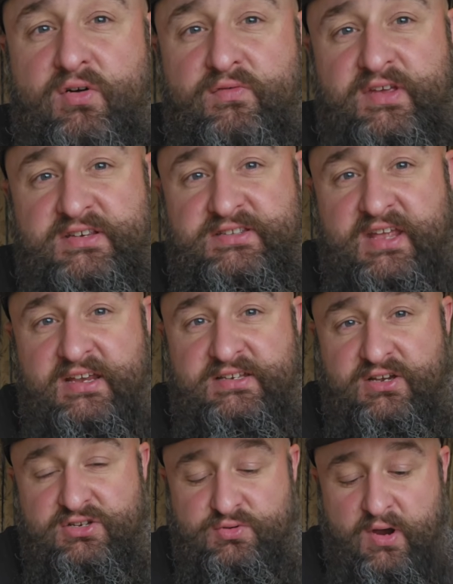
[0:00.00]
of this
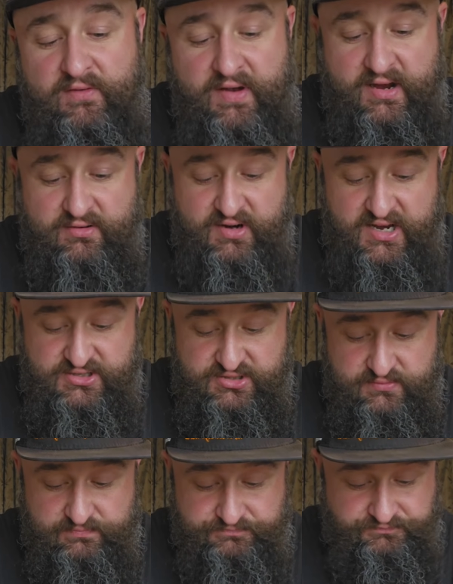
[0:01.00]
Nato 12-hour
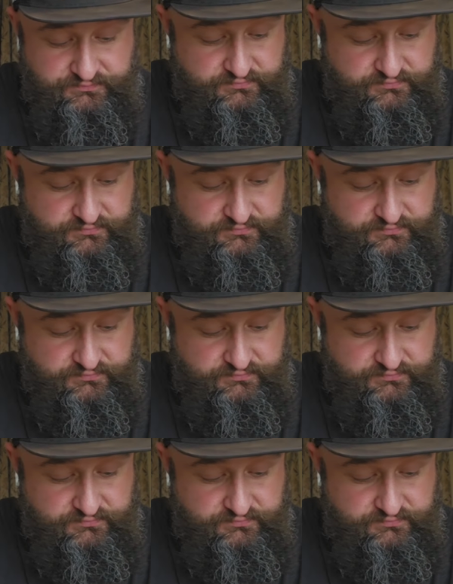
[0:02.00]
ration